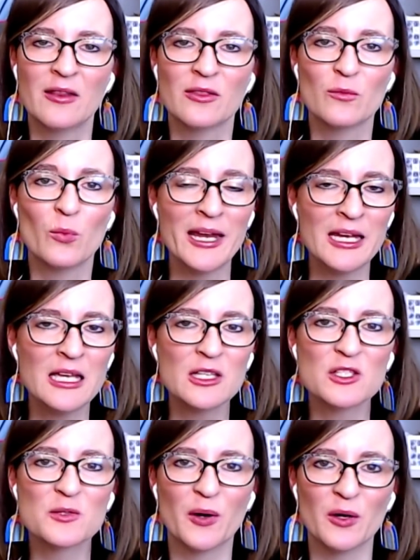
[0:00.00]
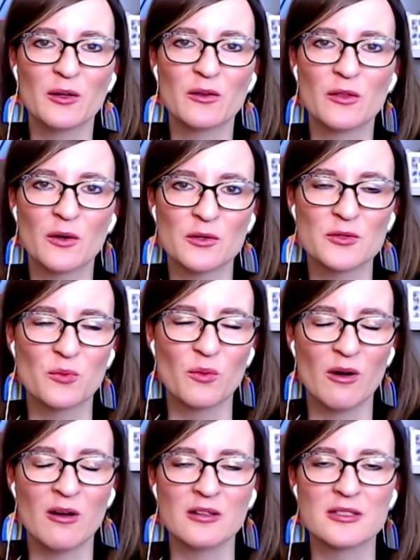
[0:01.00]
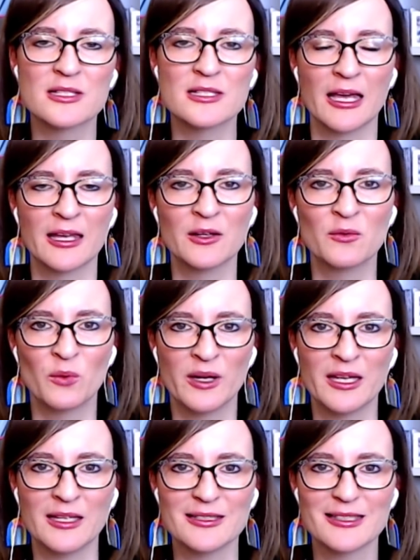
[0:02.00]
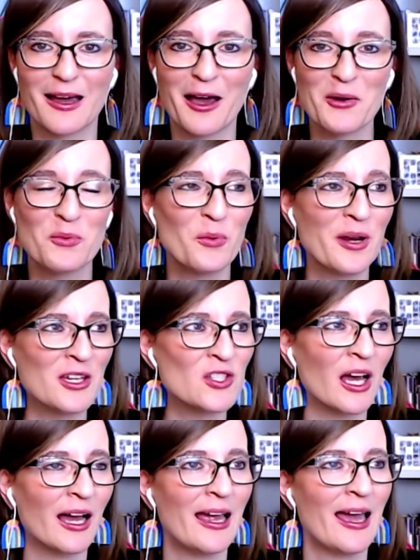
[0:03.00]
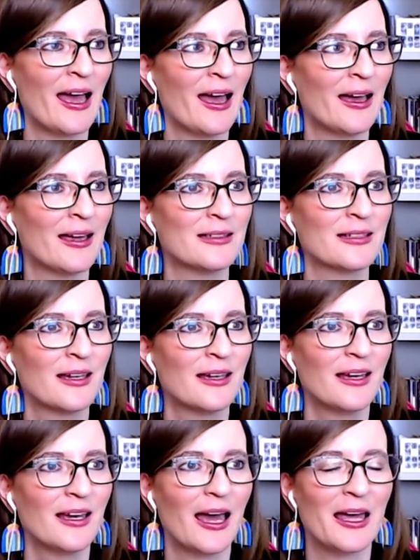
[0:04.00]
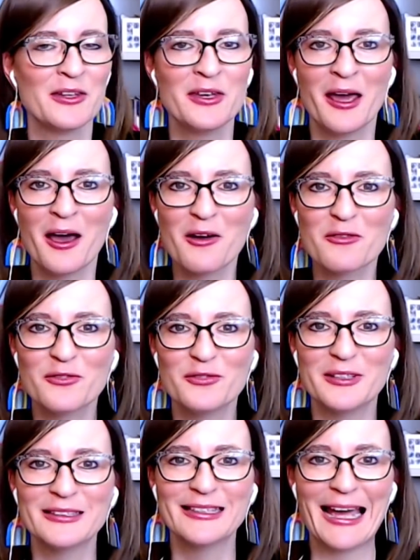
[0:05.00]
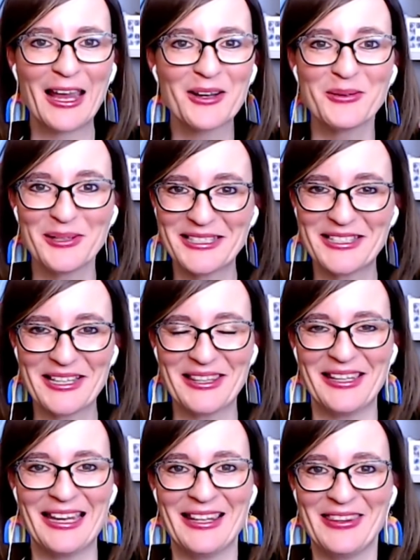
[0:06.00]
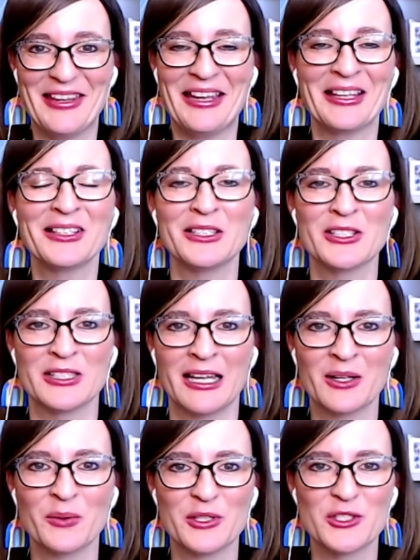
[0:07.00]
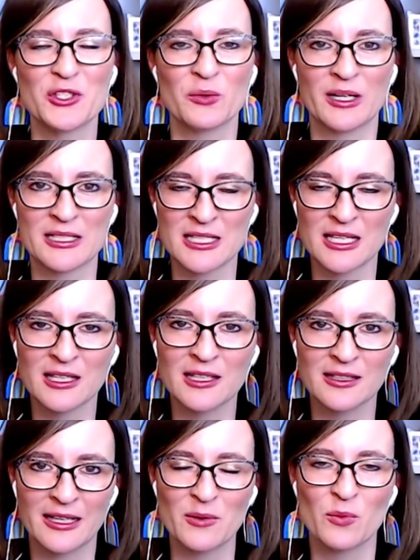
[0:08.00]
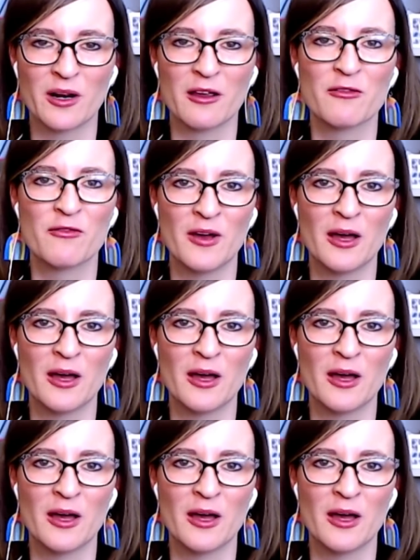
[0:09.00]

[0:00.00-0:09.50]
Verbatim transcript: And when He spoke those words, second wind, I wish I had enough language in in the English language to articulate what I